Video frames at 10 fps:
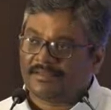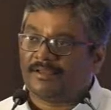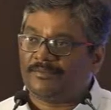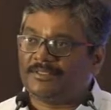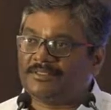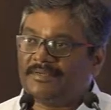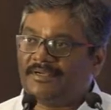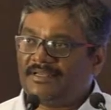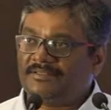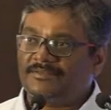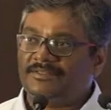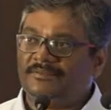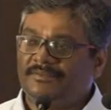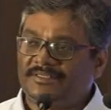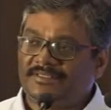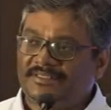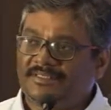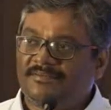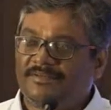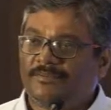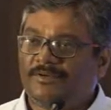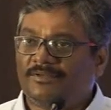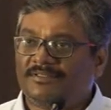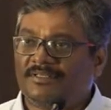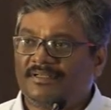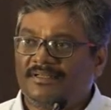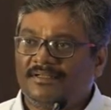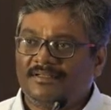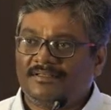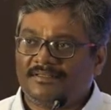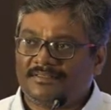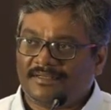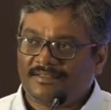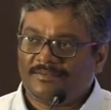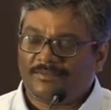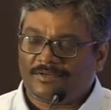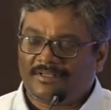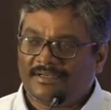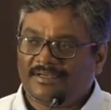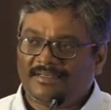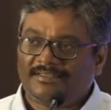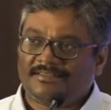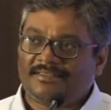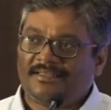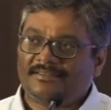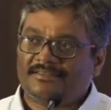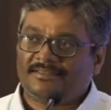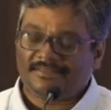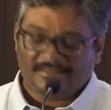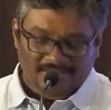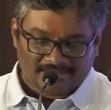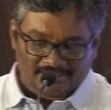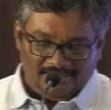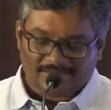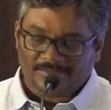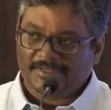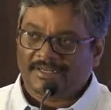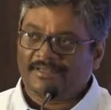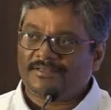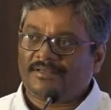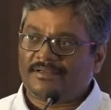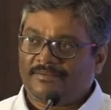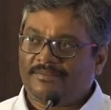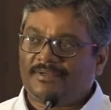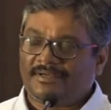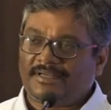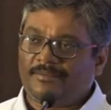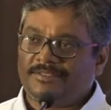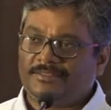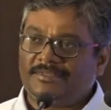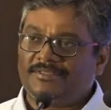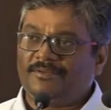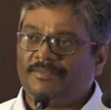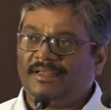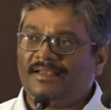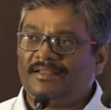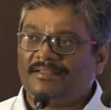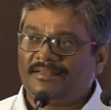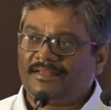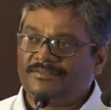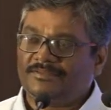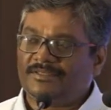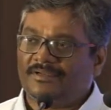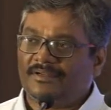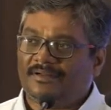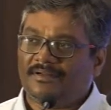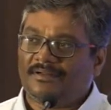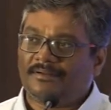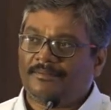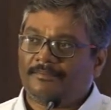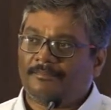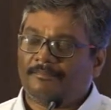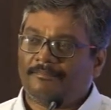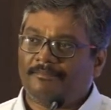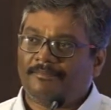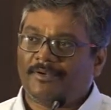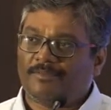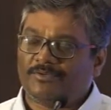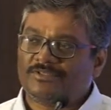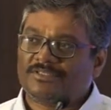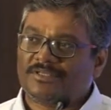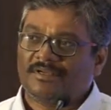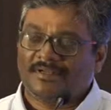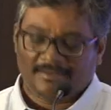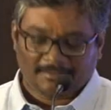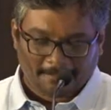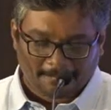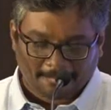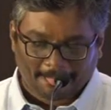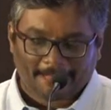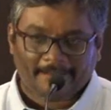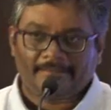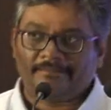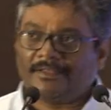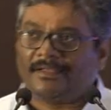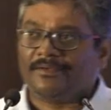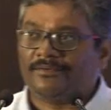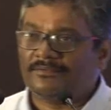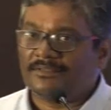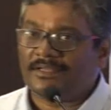cryoprecipitate transfusion, which is rich in fibrinogen. There is another word that literature says. It should be cryoprecipitate should be early in the transfusion approach. Thank you.